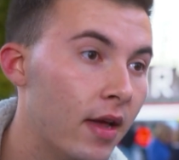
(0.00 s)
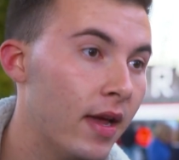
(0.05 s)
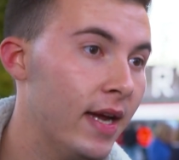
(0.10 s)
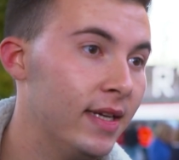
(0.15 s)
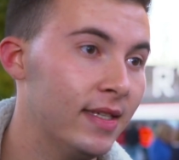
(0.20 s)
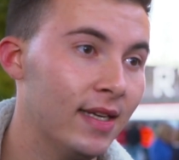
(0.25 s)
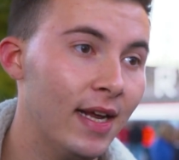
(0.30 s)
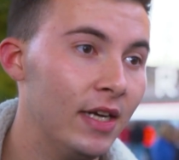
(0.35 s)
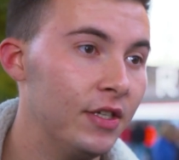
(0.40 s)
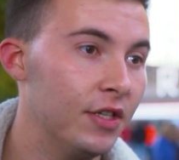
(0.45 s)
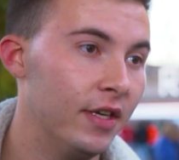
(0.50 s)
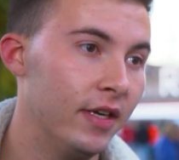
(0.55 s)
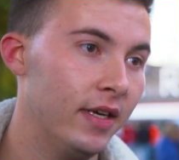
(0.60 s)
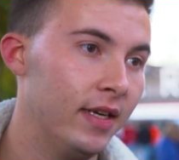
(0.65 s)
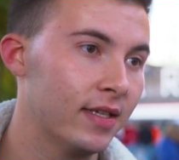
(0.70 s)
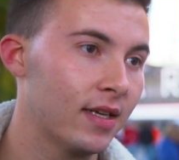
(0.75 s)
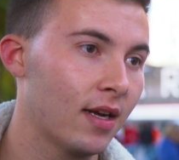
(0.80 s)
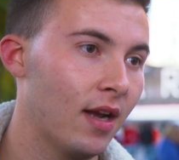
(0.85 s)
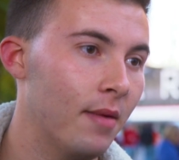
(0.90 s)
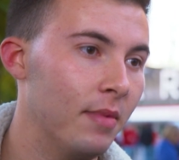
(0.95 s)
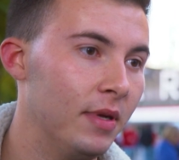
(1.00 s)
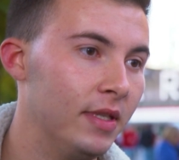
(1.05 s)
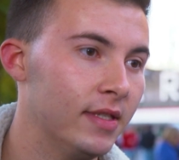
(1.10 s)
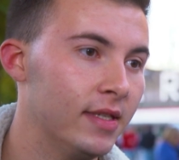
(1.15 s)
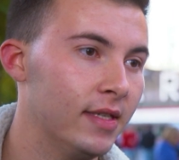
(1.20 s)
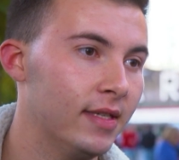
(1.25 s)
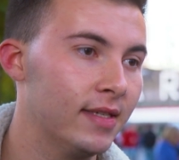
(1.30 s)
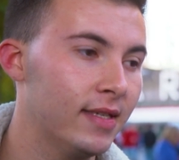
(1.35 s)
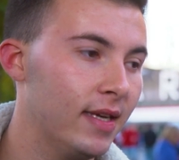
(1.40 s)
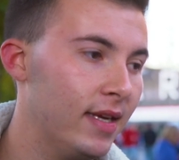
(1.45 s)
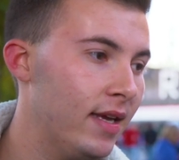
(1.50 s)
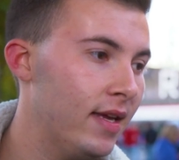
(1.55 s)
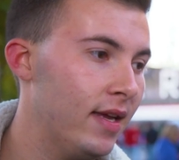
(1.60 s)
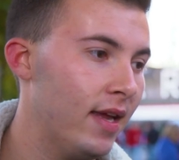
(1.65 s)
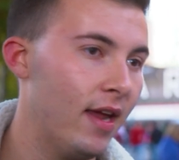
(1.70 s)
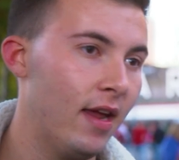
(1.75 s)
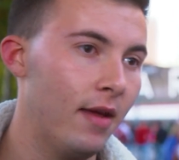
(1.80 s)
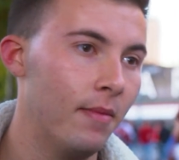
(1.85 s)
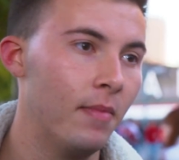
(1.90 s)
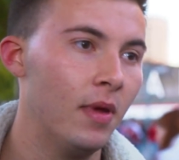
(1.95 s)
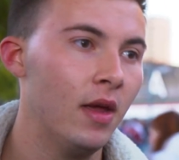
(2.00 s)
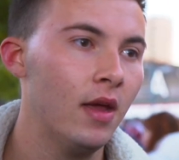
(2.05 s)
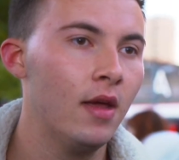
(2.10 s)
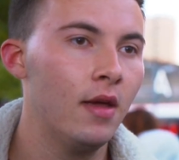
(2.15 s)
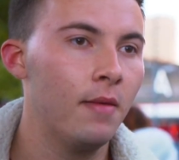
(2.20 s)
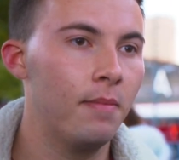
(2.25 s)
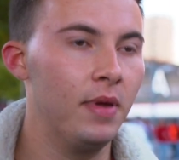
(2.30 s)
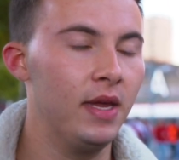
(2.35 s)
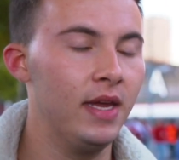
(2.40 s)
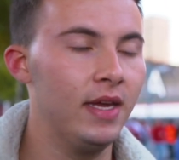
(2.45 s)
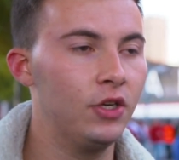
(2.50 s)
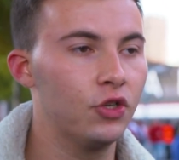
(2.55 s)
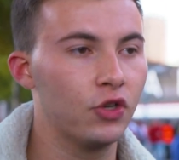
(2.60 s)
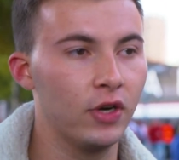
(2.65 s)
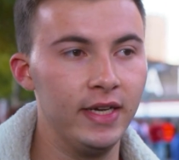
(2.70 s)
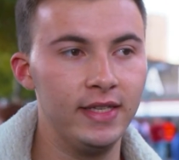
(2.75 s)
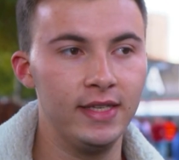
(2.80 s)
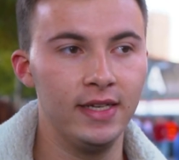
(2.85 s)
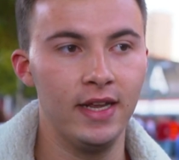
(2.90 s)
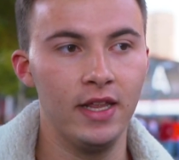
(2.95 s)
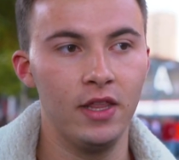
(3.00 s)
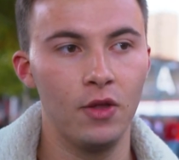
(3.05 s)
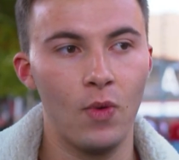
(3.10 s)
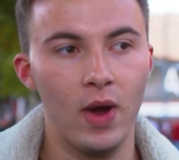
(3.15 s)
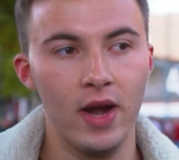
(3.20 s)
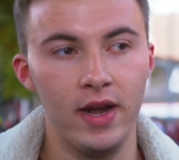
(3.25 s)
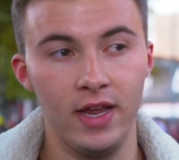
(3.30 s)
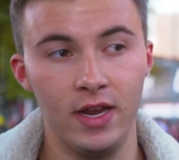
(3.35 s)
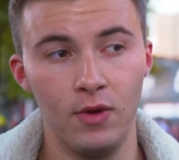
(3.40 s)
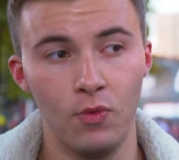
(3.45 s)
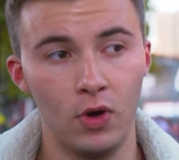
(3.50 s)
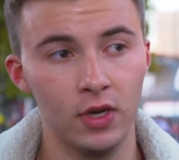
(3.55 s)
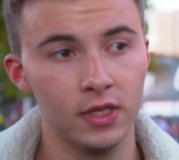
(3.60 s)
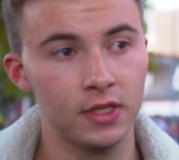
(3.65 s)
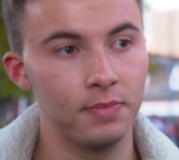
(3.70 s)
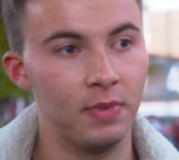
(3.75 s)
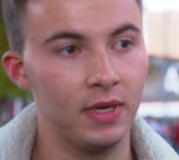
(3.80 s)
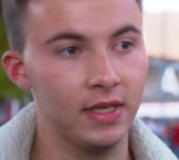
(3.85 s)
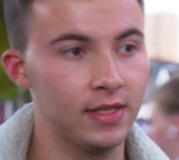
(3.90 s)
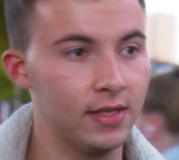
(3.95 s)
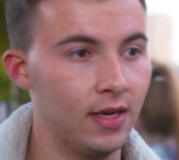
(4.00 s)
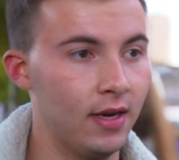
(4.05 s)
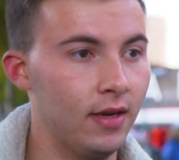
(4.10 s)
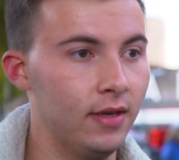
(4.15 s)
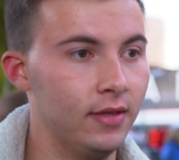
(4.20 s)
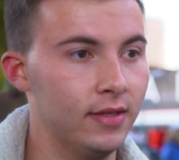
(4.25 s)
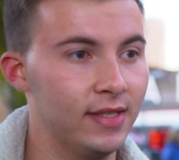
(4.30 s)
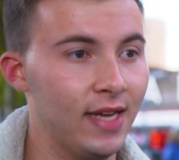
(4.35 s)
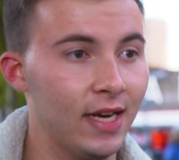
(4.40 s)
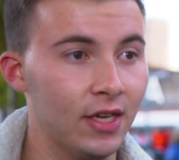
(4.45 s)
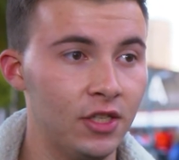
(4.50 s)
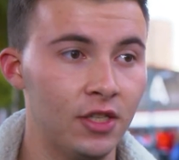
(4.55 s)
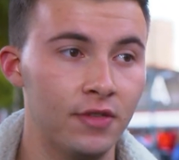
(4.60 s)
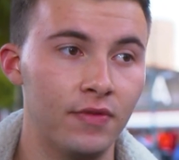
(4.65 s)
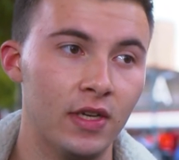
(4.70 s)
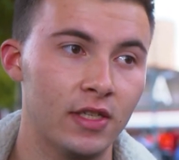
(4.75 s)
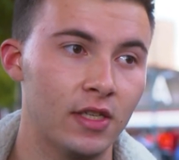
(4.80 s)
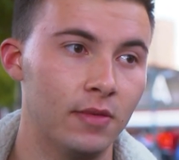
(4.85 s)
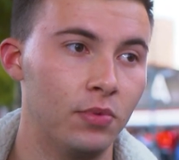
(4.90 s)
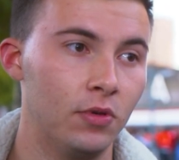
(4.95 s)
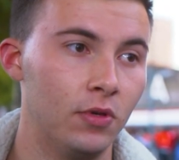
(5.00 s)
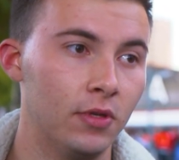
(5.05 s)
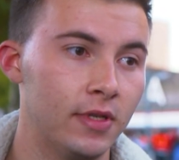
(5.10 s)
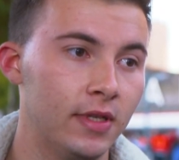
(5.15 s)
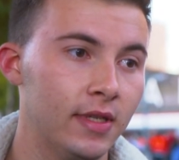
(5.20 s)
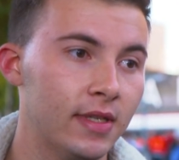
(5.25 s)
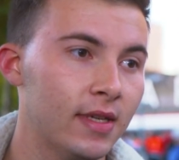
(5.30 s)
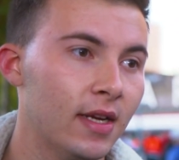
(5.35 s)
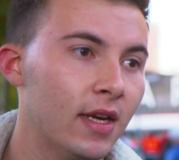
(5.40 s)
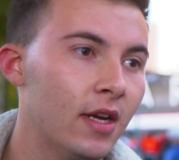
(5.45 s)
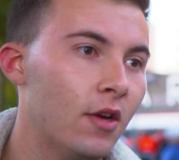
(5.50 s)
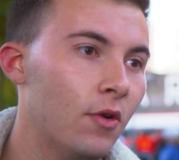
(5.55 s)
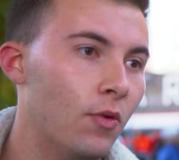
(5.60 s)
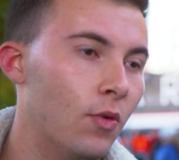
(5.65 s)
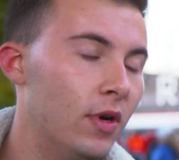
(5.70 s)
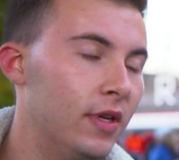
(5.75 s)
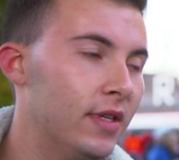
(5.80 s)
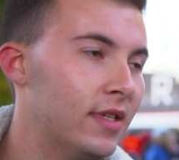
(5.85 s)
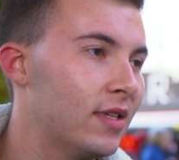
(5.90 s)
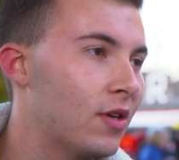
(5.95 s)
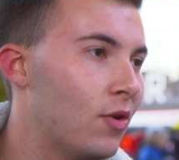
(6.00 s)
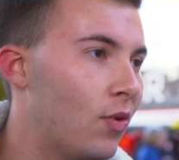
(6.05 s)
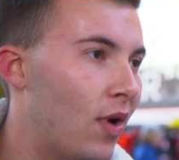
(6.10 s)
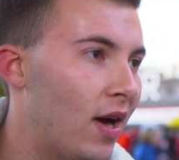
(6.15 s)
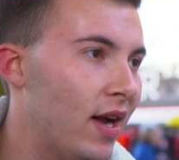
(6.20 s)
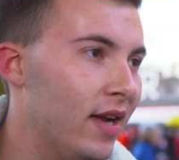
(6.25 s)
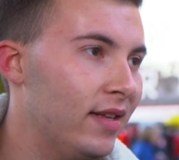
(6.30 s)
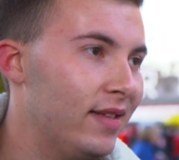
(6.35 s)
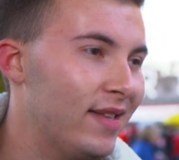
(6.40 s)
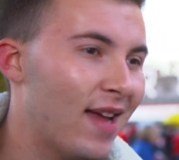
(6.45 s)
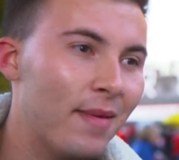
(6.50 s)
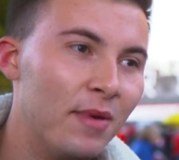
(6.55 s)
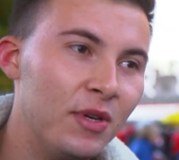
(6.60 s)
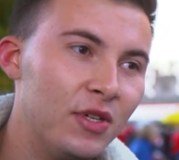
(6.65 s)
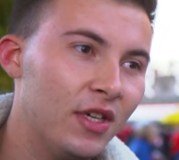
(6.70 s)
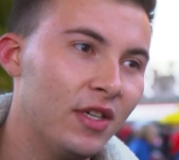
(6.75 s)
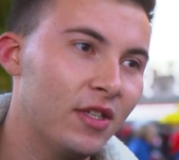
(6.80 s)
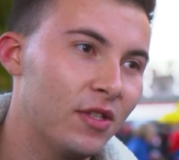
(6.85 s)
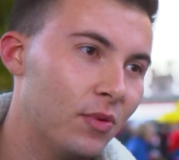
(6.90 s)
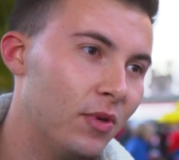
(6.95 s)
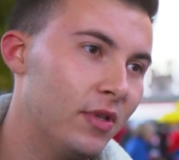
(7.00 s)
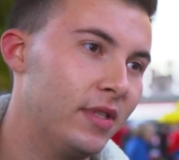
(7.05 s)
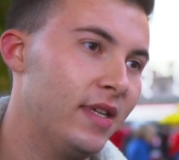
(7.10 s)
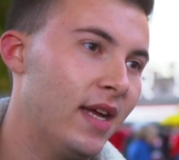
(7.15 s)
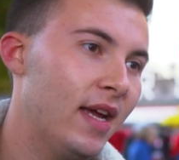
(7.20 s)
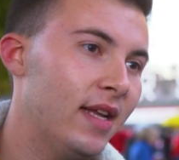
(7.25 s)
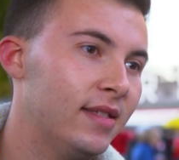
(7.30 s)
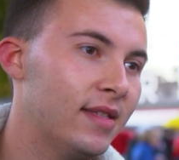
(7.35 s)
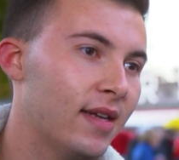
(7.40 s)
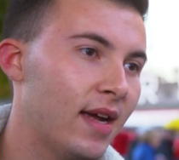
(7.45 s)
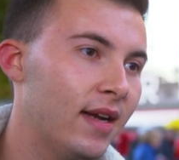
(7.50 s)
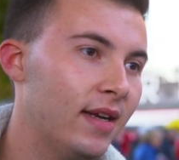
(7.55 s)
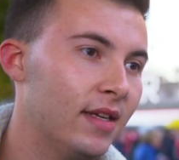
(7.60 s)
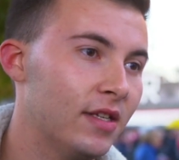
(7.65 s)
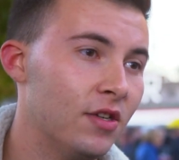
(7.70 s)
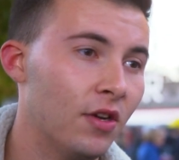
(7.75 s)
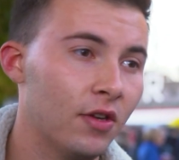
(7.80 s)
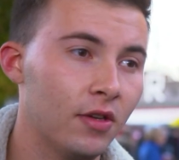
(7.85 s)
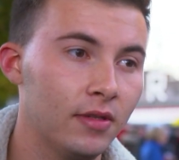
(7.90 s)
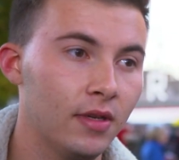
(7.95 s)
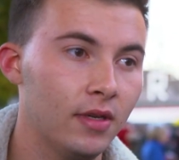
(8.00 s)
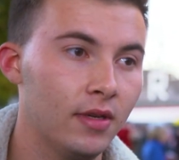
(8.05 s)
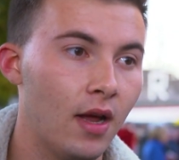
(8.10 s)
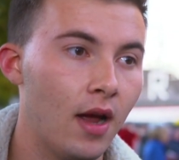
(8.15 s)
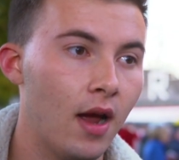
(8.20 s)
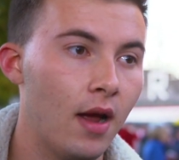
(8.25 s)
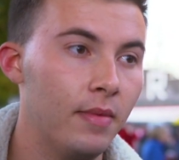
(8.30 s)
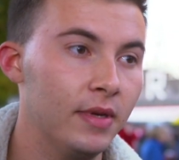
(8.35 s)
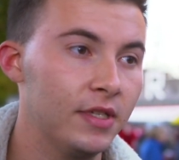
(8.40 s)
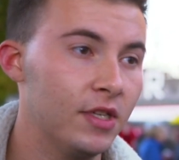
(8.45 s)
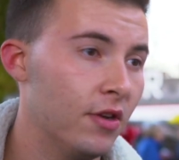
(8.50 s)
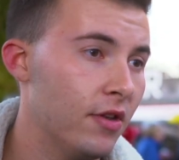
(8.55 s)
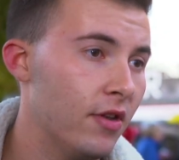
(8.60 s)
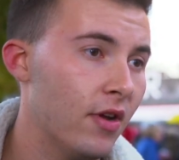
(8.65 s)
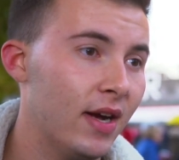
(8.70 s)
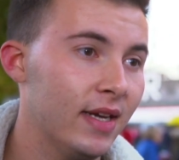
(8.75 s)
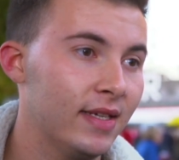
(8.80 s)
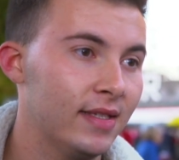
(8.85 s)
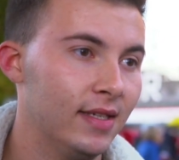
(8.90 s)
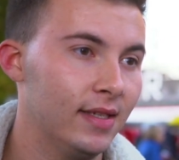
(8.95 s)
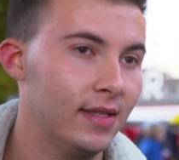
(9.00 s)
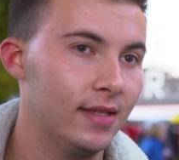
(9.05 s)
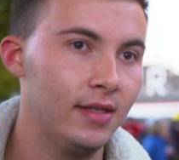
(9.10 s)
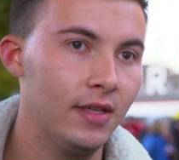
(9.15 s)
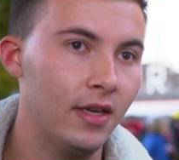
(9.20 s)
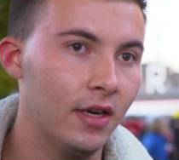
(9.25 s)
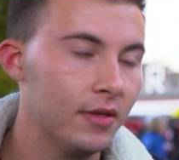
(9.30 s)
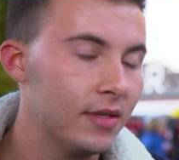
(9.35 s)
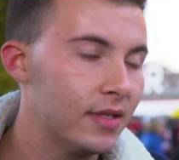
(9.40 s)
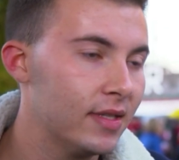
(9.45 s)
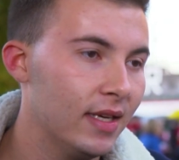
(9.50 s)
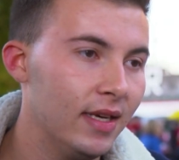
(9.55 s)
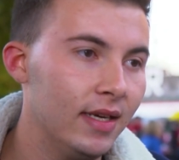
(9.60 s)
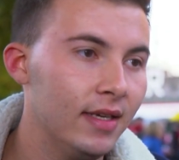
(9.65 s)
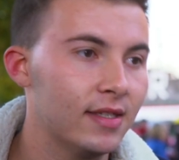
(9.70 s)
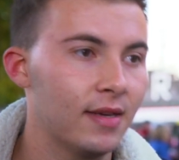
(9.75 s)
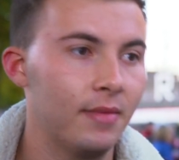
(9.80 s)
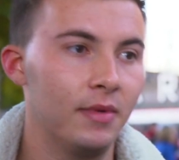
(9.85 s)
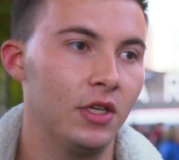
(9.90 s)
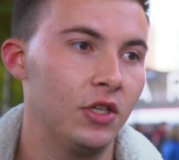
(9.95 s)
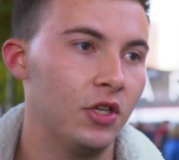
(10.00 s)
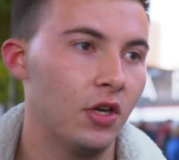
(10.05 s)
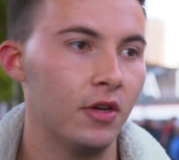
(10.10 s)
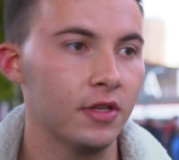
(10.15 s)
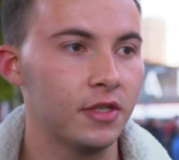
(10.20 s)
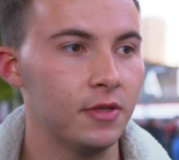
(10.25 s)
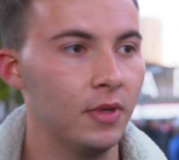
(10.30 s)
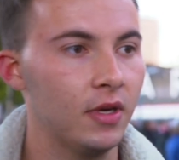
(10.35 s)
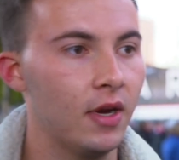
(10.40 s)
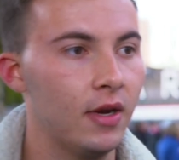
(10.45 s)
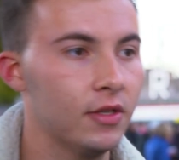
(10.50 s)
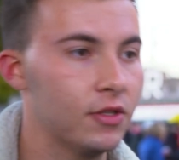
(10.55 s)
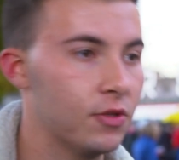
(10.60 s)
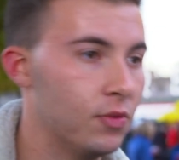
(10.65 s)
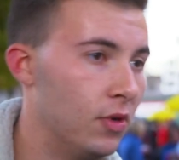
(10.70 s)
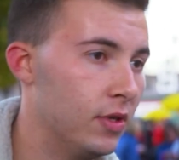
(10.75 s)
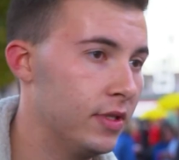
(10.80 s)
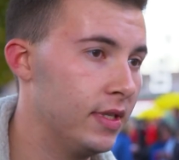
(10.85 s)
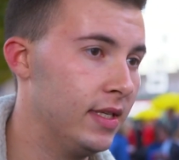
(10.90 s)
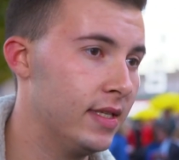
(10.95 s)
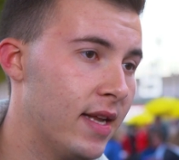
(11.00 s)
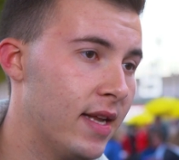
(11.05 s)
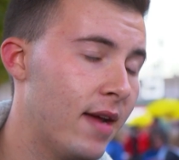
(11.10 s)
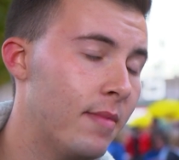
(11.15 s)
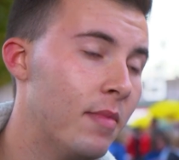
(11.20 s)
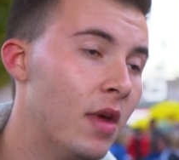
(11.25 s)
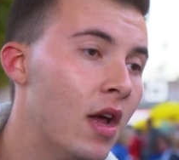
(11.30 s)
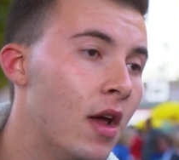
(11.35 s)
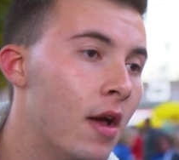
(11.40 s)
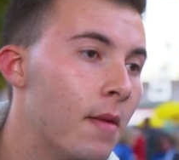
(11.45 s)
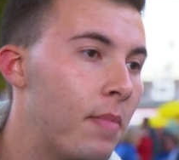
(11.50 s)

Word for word: He's a legend at this club. And to see him be treated in the way that he was by certain sections of our supporters was quite damaging towards the end. And it's not, uh, it's not nice to you know, see some of the chants that were going towards name.